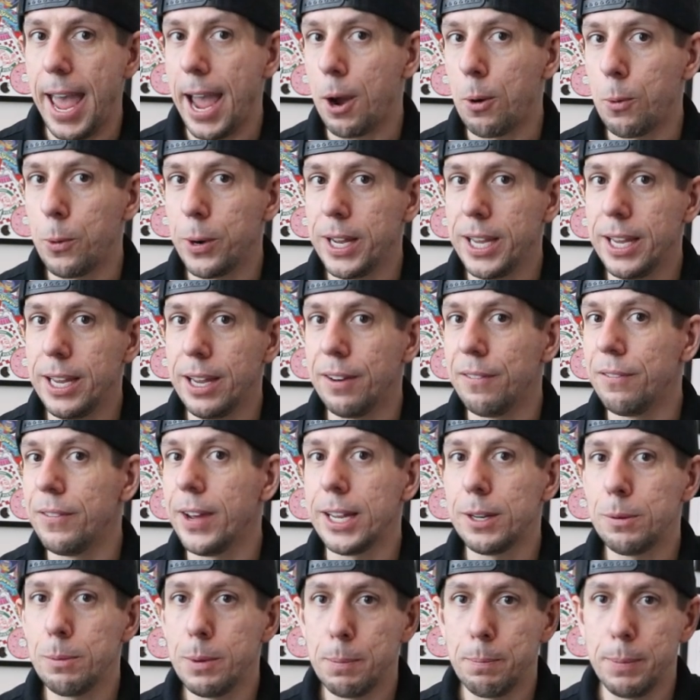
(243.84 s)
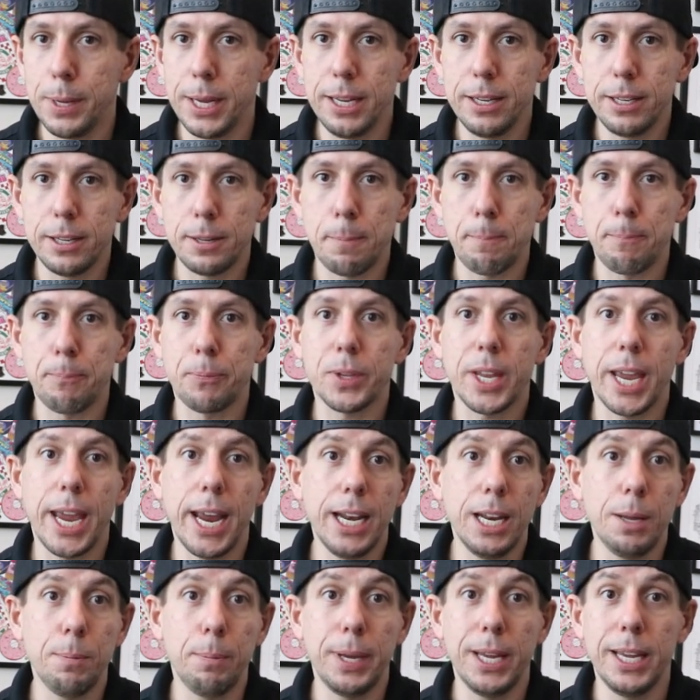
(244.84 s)
equity investment piece,
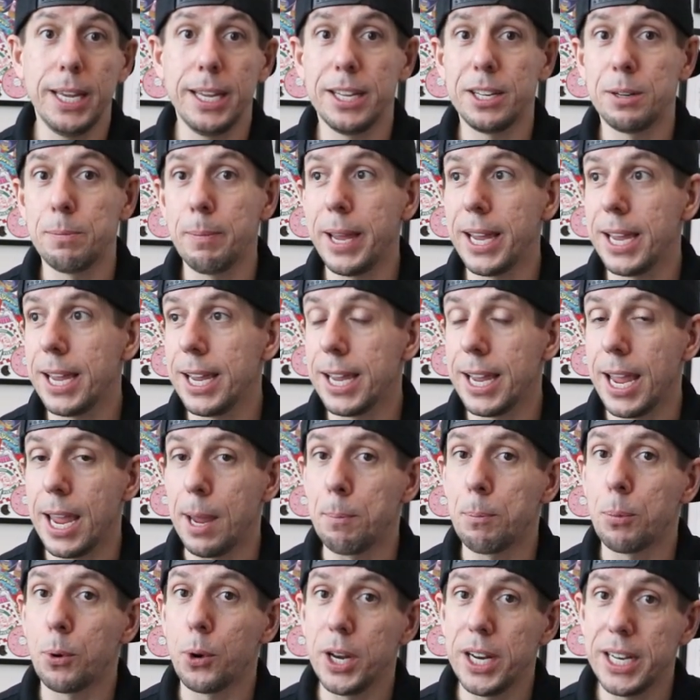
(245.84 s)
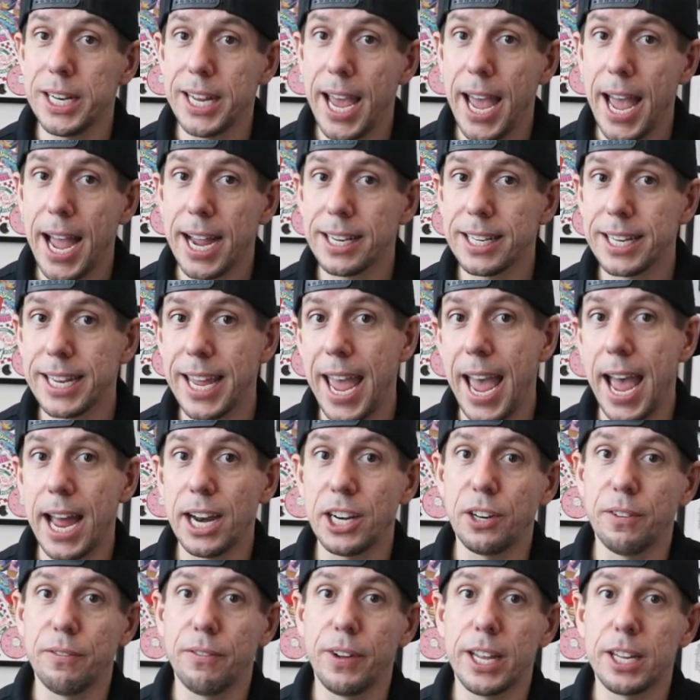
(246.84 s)
KDP is making a pre tax
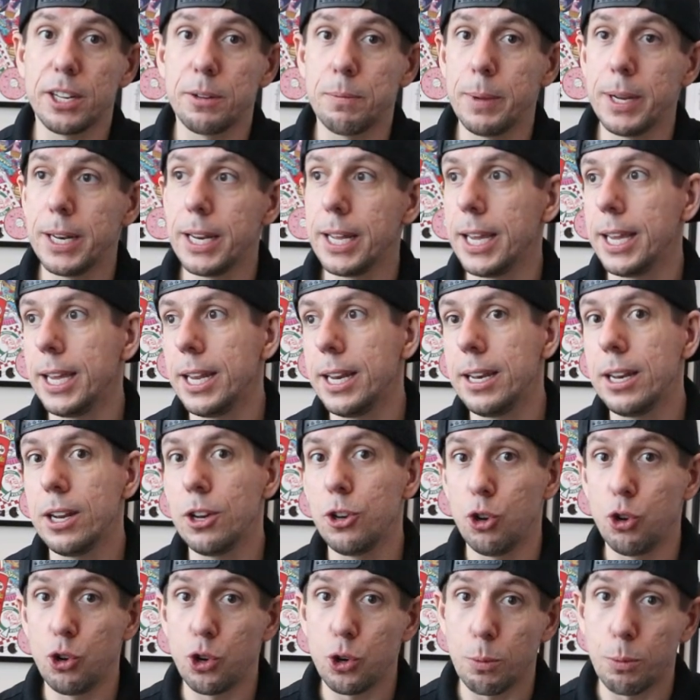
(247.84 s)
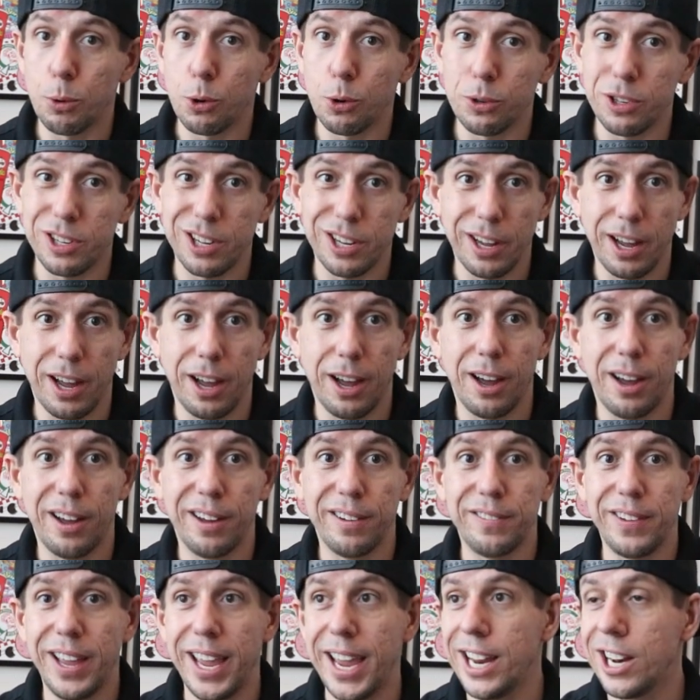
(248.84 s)
cash investment in Nutrabolt
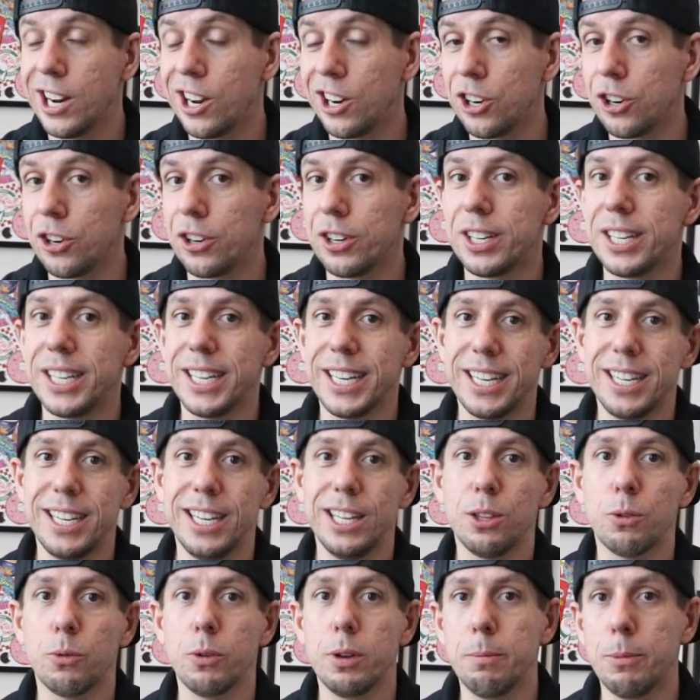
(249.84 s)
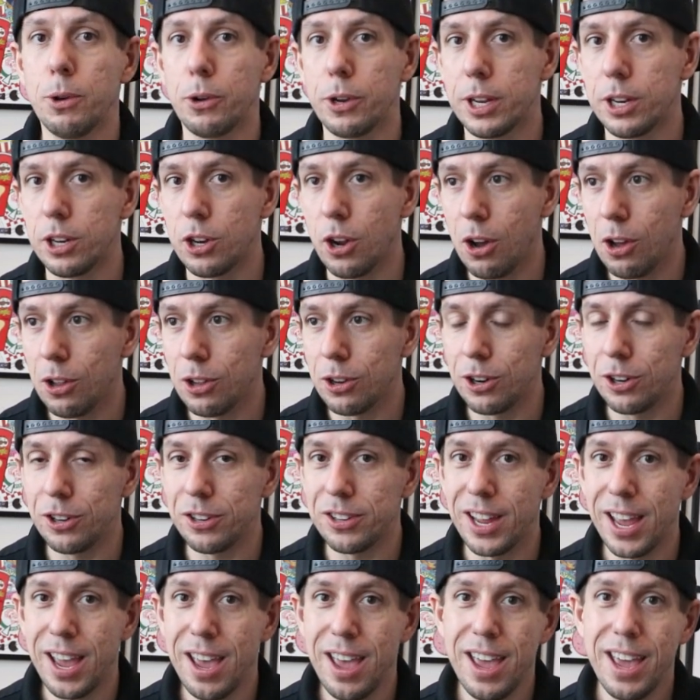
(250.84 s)
of $863 million
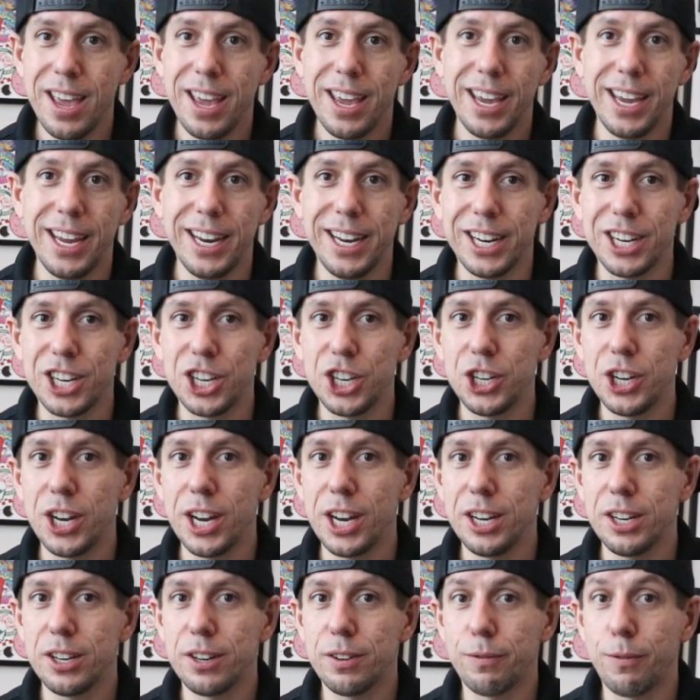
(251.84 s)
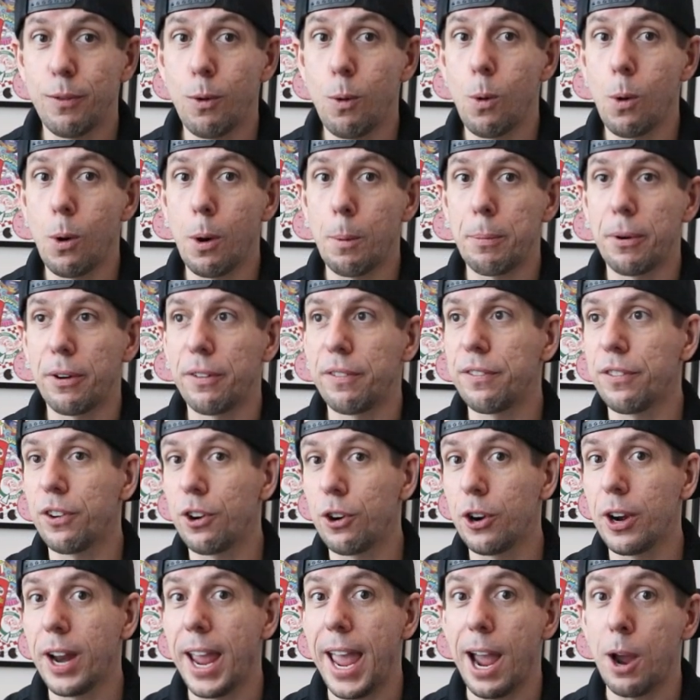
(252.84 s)
in exchange for
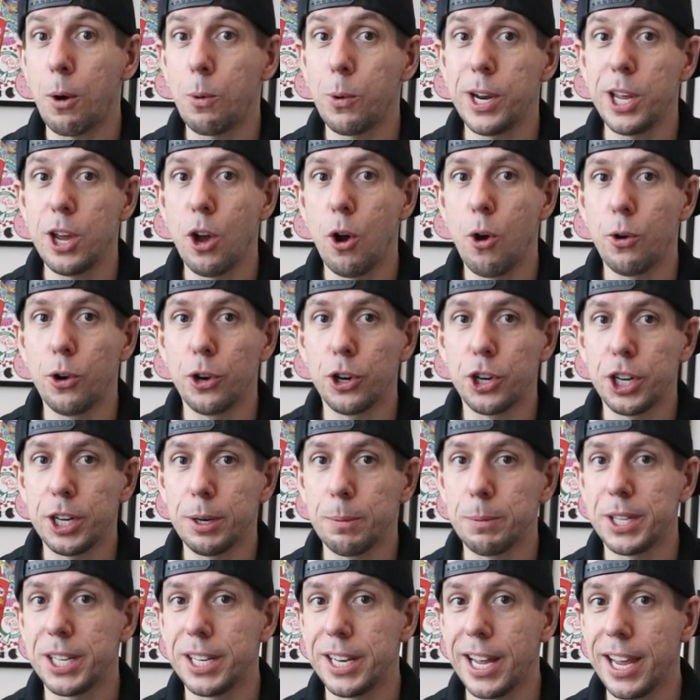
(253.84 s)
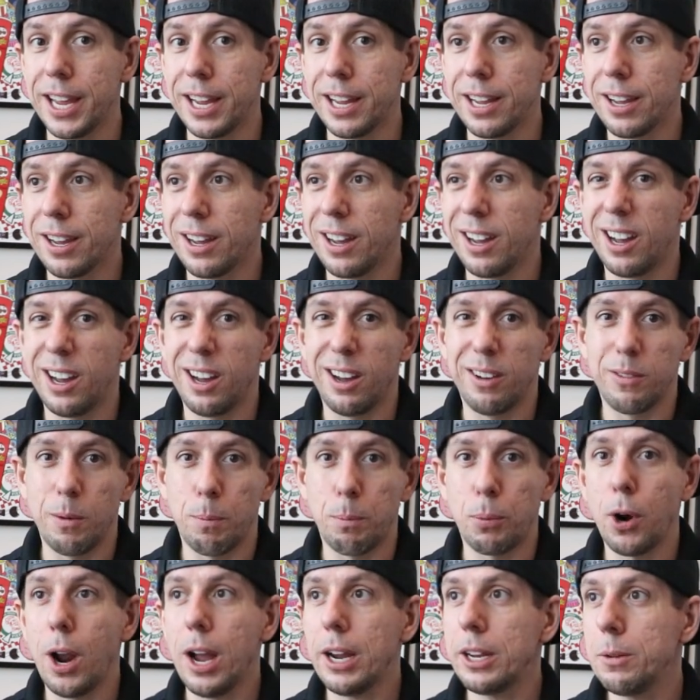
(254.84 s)
preferred equity ownership stake of
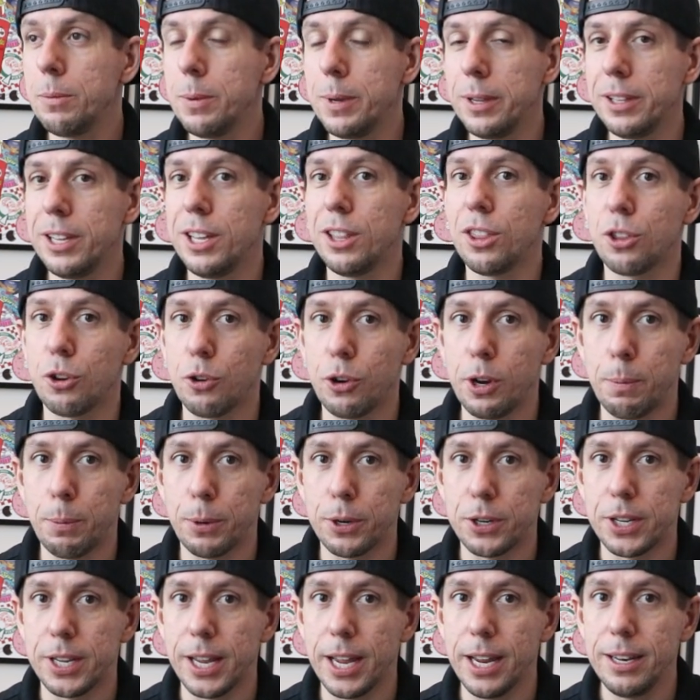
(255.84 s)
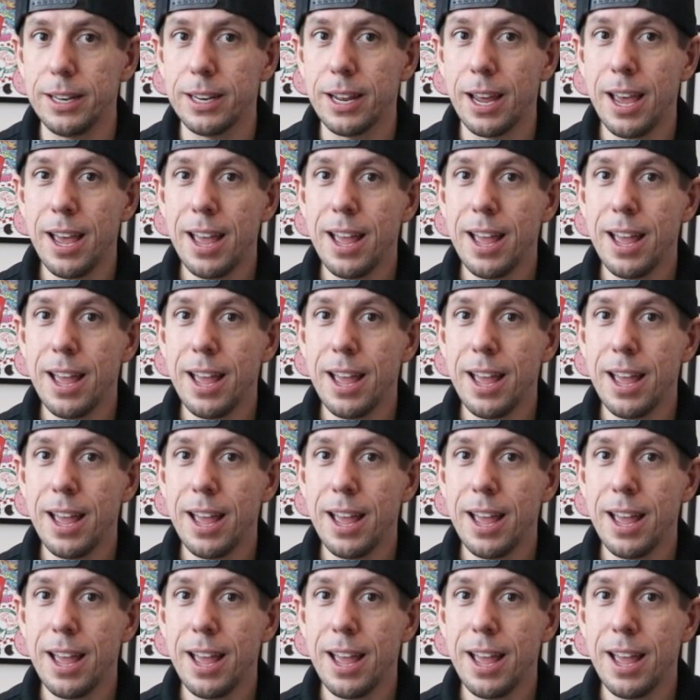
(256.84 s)
approximately 30%